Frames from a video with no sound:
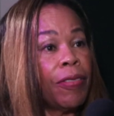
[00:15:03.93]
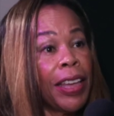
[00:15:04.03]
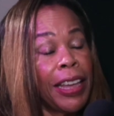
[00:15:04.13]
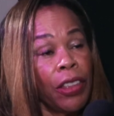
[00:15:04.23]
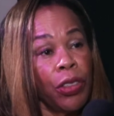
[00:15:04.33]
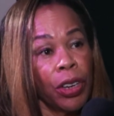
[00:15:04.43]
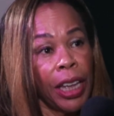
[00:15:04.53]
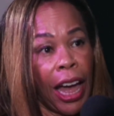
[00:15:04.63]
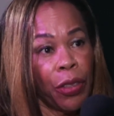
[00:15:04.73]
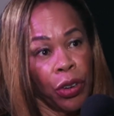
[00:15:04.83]
They get their
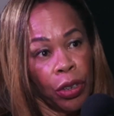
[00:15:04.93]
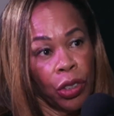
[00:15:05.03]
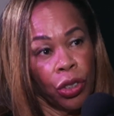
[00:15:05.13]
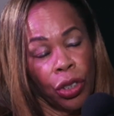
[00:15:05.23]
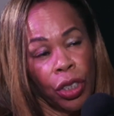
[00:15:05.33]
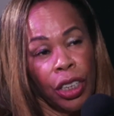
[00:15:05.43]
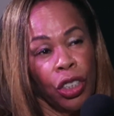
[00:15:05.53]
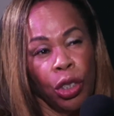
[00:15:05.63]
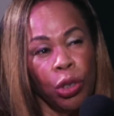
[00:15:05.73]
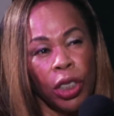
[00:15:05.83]
catheter inserted,
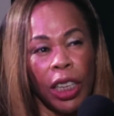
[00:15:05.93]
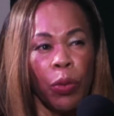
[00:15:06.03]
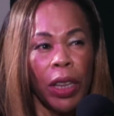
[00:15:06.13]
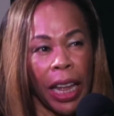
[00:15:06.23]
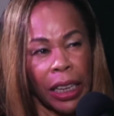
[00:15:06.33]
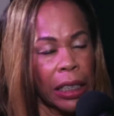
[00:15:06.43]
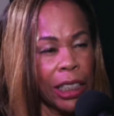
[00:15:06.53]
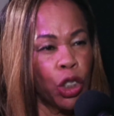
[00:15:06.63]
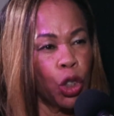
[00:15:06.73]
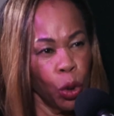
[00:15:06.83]
and usually we like at
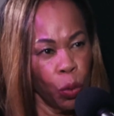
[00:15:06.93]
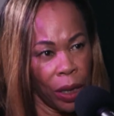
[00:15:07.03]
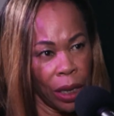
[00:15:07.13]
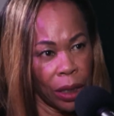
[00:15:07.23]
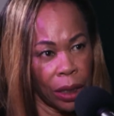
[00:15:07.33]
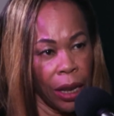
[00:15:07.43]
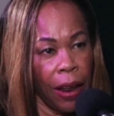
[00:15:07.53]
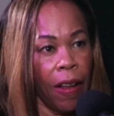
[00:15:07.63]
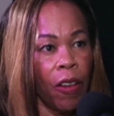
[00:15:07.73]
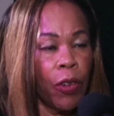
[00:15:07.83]
least 2 weeks
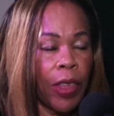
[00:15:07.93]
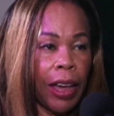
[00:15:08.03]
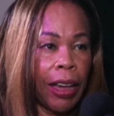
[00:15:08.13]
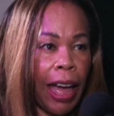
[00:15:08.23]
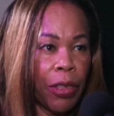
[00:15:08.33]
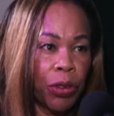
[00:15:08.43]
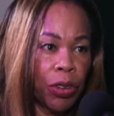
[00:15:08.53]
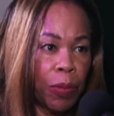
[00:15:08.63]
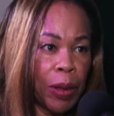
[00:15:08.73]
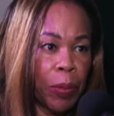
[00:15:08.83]
for that
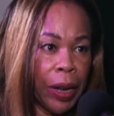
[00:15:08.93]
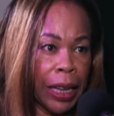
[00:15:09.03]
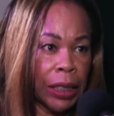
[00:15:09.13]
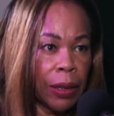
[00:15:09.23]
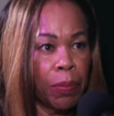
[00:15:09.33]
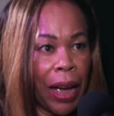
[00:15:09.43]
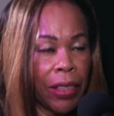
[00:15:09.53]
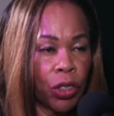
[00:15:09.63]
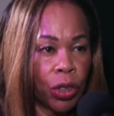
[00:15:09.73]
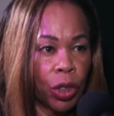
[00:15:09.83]
catheter to be planted by
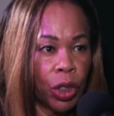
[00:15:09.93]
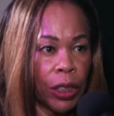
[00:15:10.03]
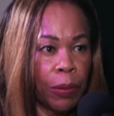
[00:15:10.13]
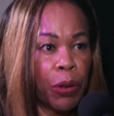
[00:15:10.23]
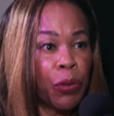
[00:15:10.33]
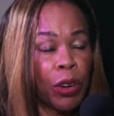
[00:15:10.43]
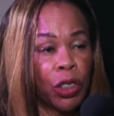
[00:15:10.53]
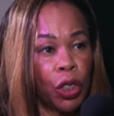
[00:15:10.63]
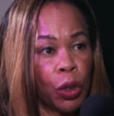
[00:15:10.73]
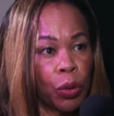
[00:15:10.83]
the surgeon before
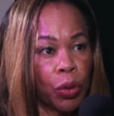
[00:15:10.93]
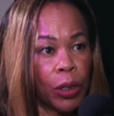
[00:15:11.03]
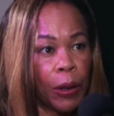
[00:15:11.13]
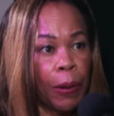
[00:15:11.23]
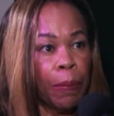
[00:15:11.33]
it's used.